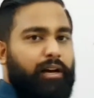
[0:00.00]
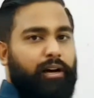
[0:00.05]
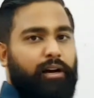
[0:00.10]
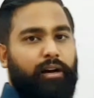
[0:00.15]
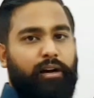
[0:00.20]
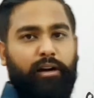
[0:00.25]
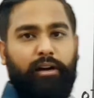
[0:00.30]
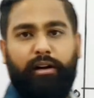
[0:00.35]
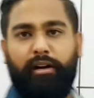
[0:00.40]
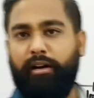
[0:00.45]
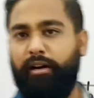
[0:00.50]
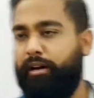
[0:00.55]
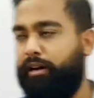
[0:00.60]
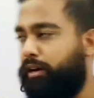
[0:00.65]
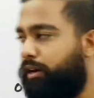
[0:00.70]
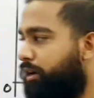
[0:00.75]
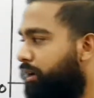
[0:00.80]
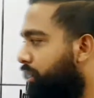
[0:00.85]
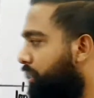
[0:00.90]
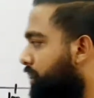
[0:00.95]
a
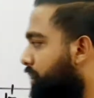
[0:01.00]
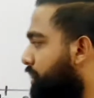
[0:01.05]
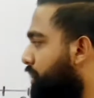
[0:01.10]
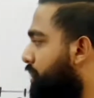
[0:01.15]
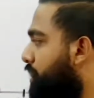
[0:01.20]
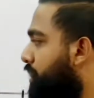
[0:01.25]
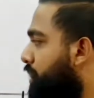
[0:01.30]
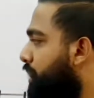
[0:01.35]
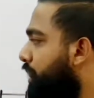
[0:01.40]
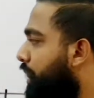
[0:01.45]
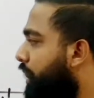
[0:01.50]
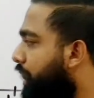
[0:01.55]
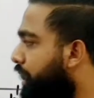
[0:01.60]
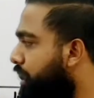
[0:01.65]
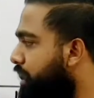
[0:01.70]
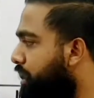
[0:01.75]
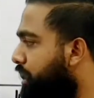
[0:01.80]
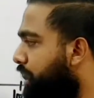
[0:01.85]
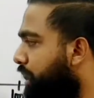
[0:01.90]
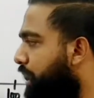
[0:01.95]

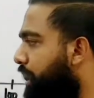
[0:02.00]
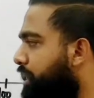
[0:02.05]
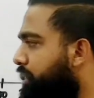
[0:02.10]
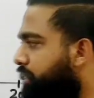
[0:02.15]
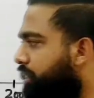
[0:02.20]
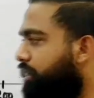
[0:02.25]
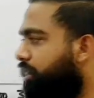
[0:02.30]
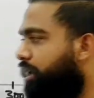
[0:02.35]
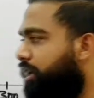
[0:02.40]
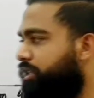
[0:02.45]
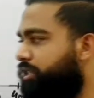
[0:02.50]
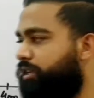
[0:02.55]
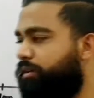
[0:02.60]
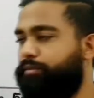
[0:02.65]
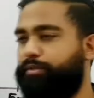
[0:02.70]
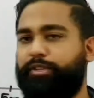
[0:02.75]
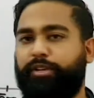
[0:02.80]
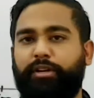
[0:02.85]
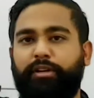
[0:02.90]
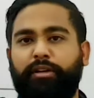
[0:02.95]
increase in
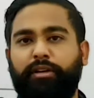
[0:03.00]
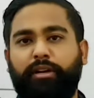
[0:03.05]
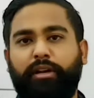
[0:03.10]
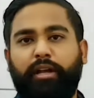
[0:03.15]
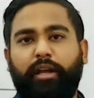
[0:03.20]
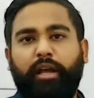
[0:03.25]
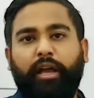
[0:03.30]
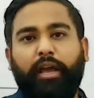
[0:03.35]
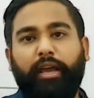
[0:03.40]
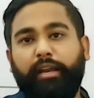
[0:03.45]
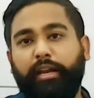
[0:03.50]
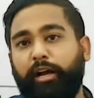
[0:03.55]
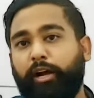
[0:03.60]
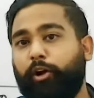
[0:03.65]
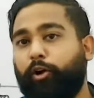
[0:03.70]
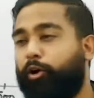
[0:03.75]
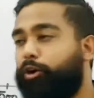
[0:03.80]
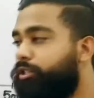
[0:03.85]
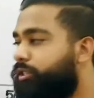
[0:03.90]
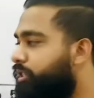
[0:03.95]
consumption in
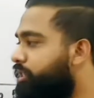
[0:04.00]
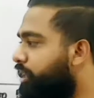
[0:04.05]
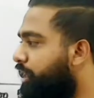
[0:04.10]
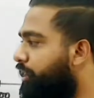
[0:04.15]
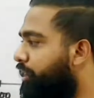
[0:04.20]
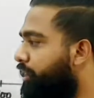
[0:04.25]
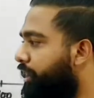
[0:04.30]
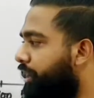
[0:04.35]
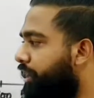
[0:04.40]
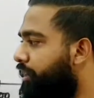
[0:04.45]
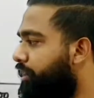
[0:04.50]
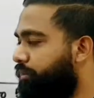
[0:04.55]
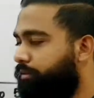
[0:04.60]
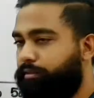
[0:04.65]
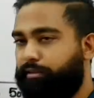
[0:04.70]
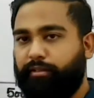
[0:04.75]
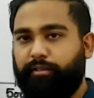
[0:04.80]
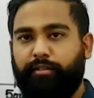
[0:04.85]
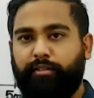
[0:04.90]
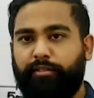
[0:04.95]
a constant rate.
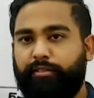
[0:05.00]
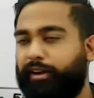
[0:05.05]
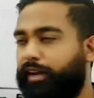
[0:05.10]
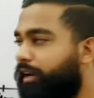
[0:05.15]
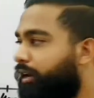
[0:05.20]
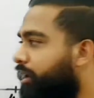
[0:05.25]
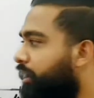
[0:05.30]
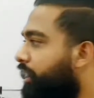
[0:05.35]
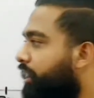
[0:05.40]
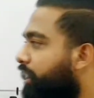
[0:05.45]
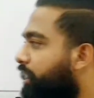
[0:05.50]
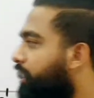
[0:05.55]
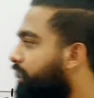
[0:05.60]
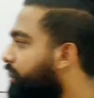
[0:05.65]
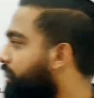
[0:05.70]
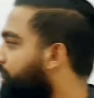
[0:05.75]
Fine.